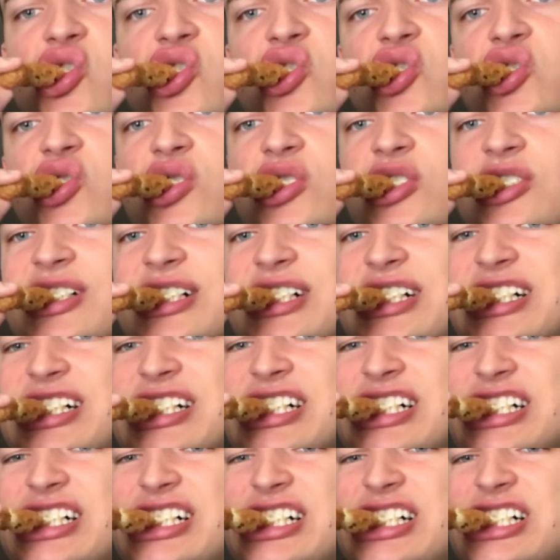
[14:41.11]

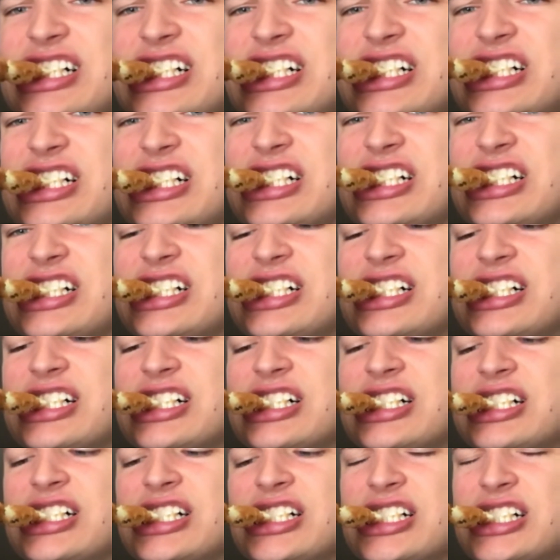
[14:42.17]
(silence)